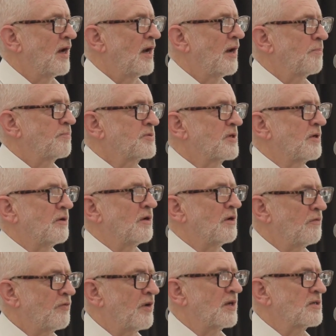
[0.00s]

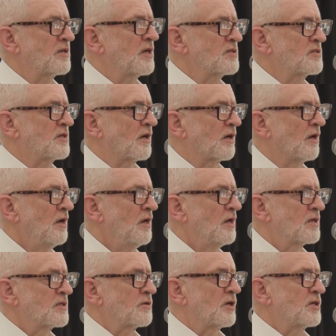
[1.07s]
Absolutely fantastic.
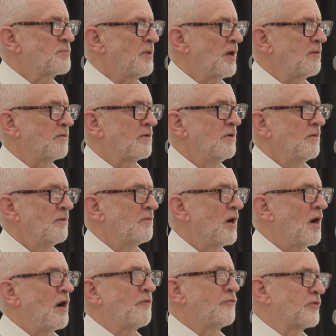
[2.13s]
So I spent
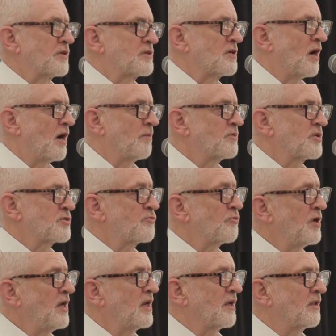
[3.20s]
half of the time just
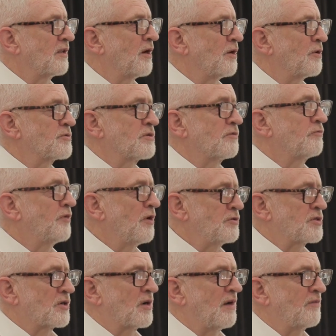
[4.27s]
reading those and
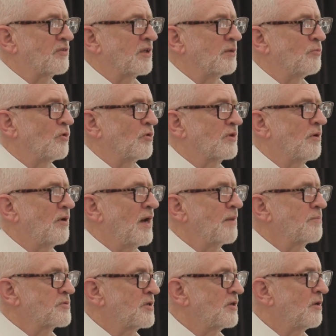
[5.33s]
photographing them all. They're
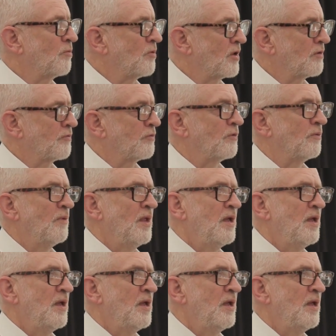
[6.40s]
absolutely wonderful.